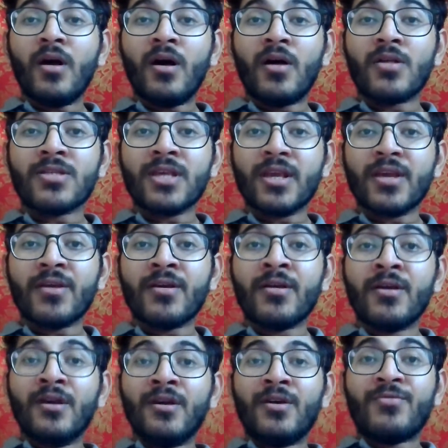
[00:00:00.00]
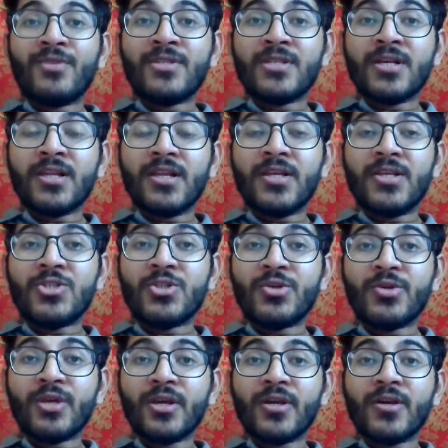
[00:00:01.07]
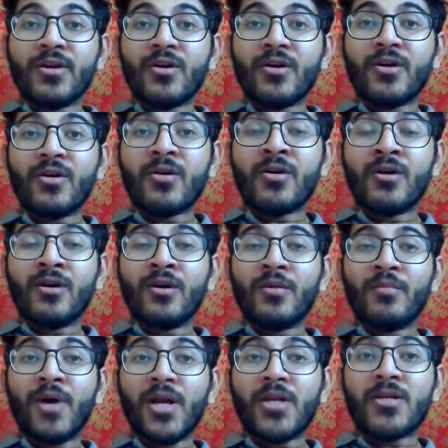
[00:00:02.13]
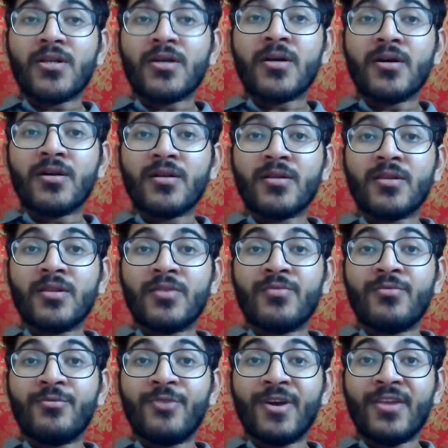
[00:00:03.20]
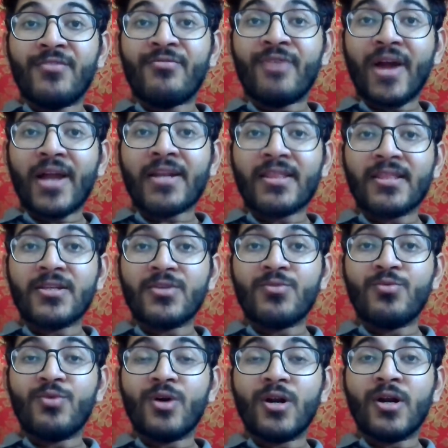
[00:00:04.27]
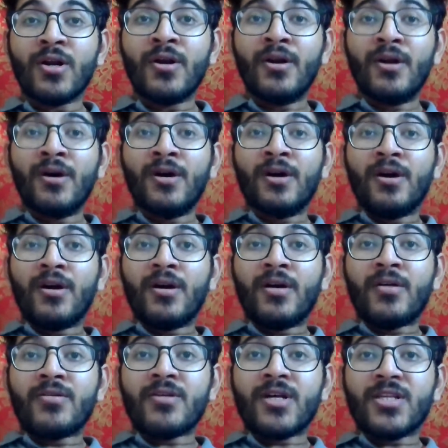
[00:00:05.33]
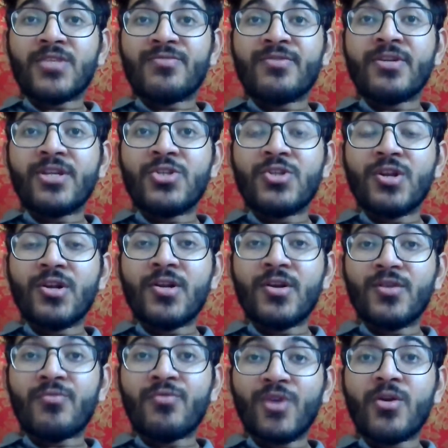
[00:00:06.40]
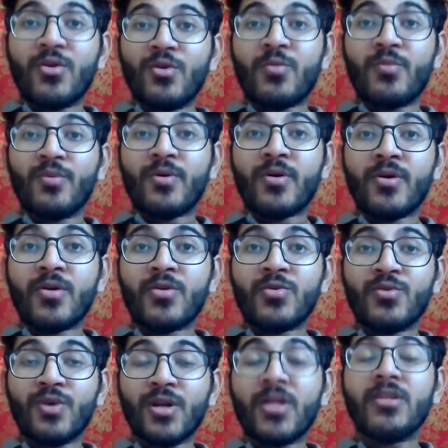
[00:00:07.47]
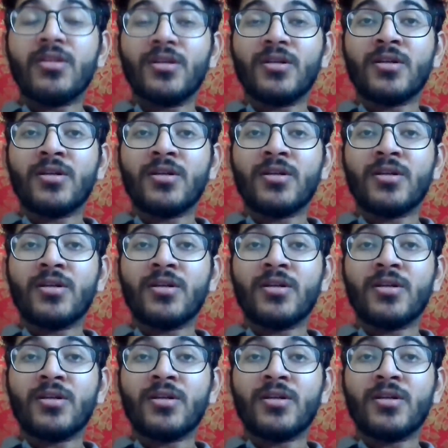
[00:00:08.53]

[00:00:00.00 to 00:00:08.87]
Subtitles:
say physically injuring, but the very fact that you are transferring children of one group to another